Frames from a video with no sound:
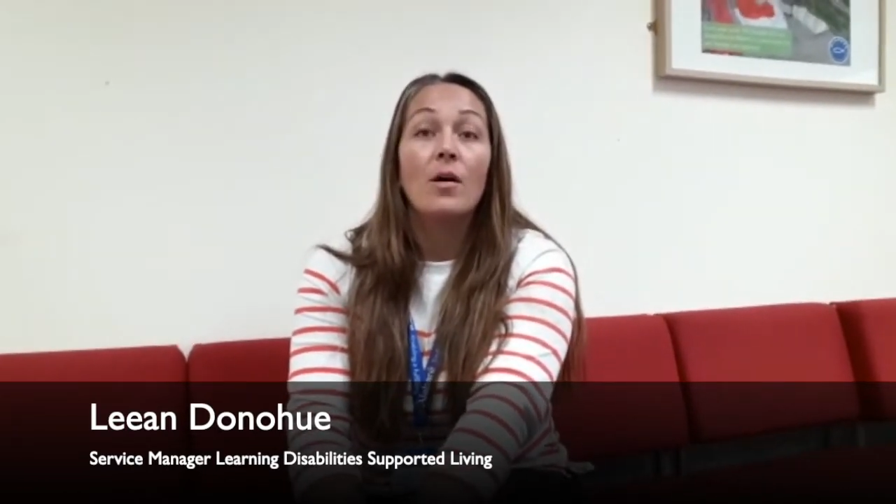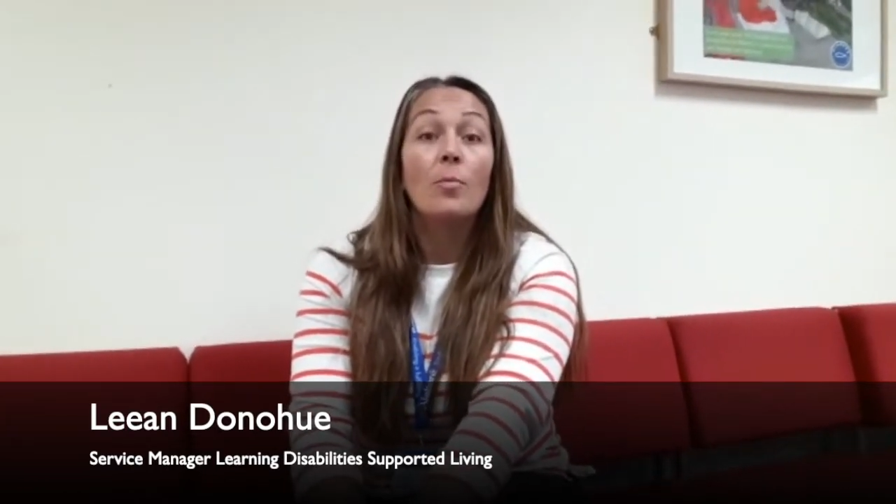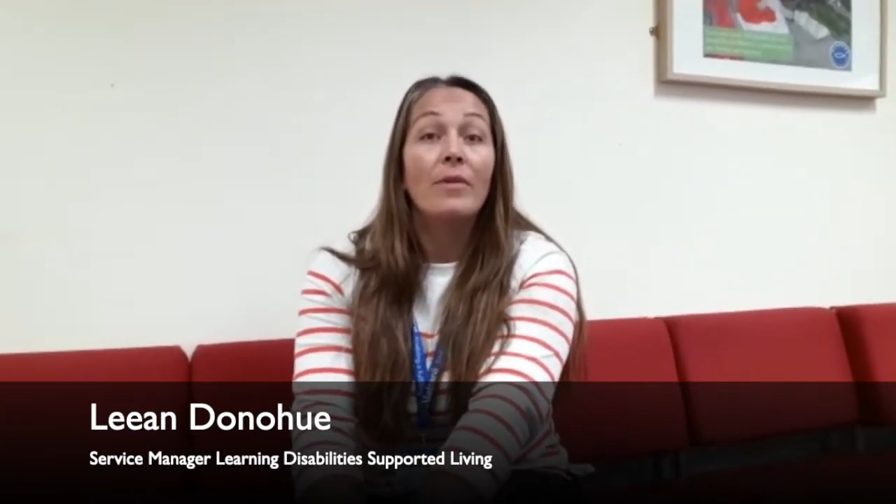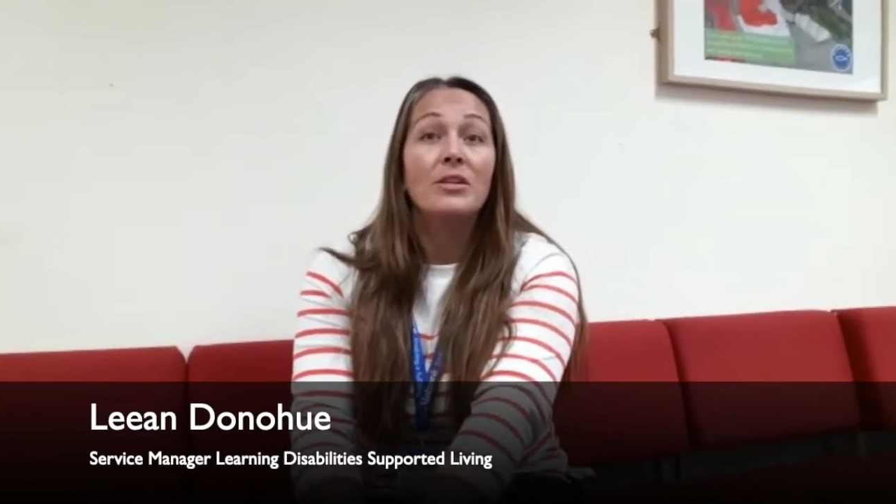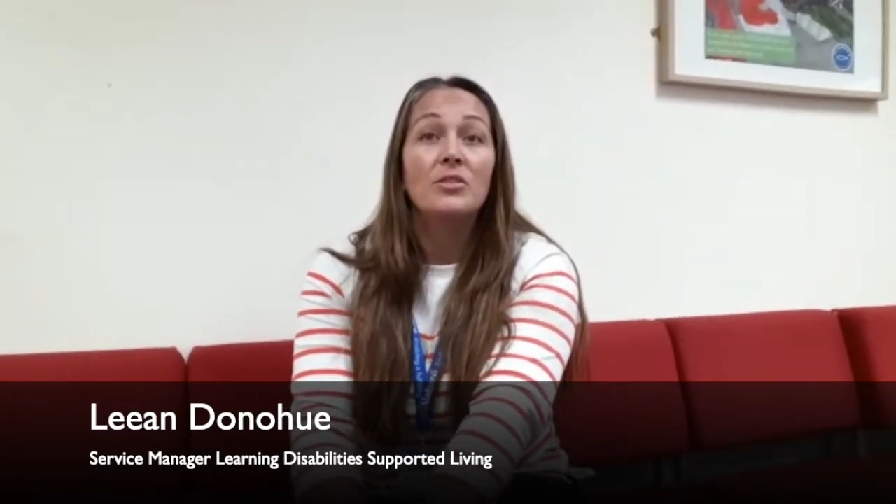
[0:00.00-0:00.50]

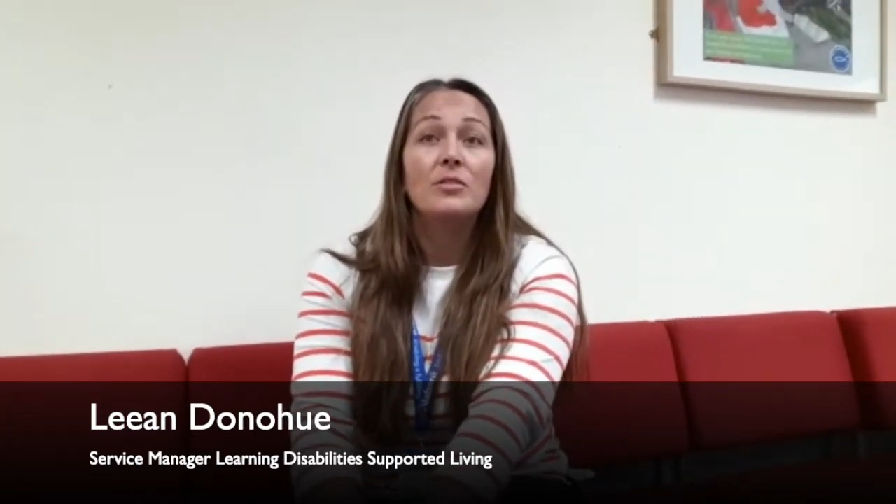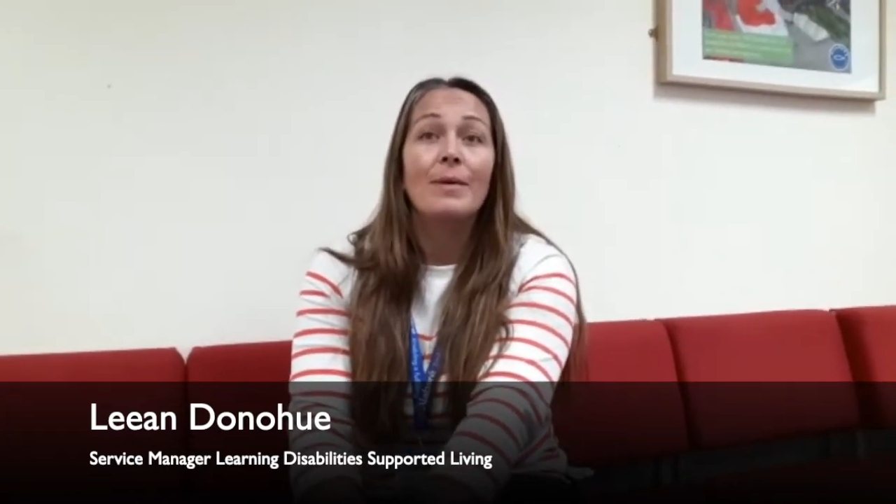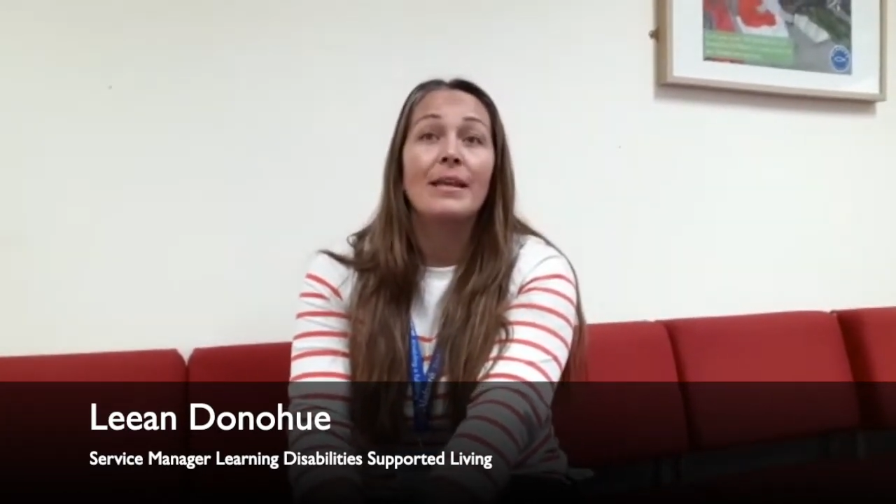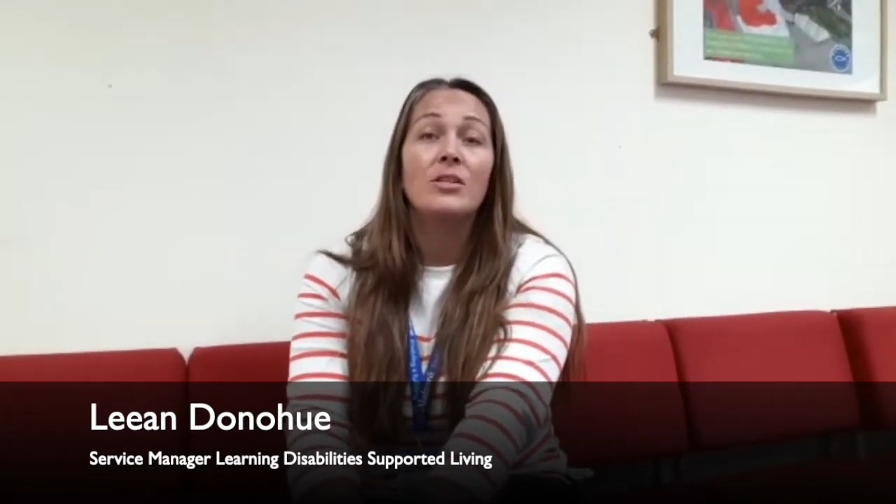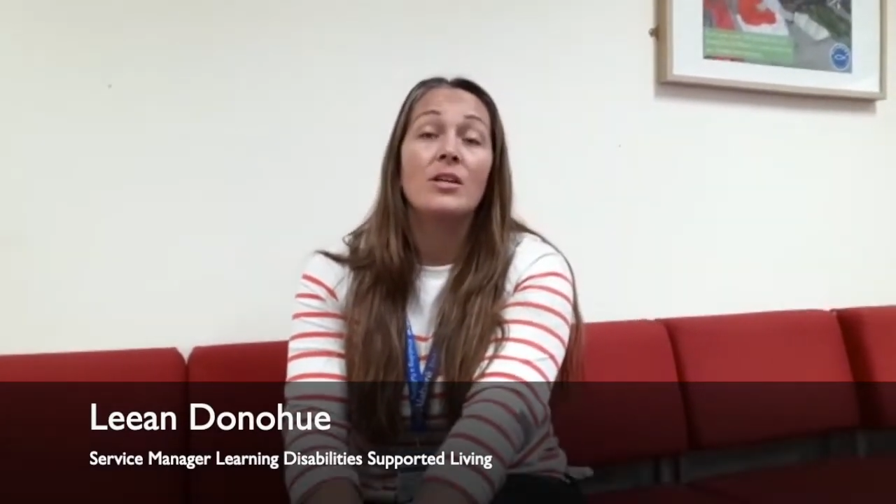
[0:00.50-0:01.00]
operations
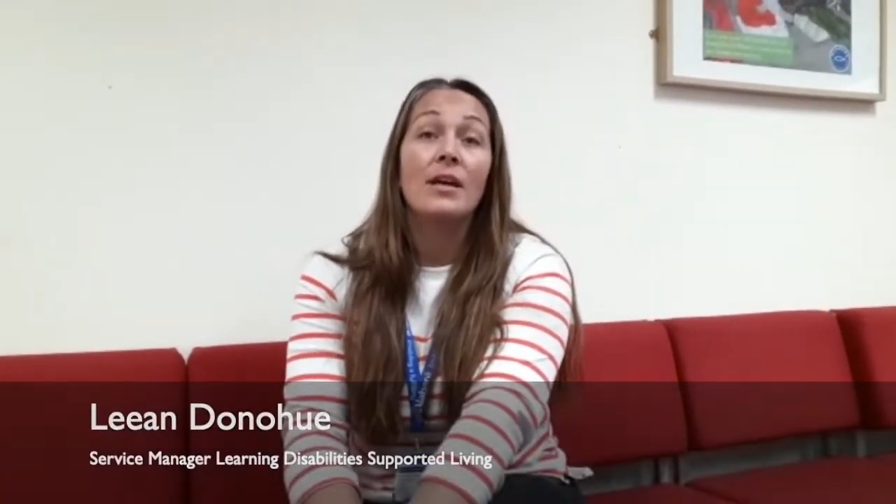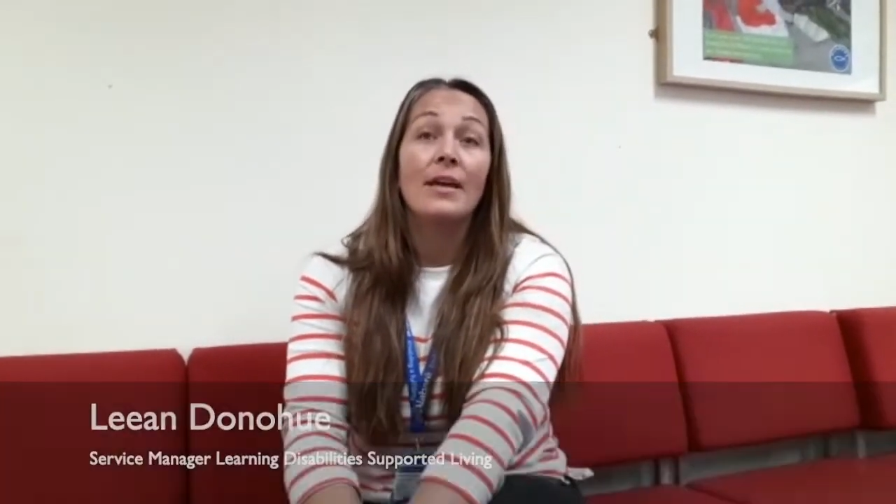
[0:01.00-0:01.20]
manager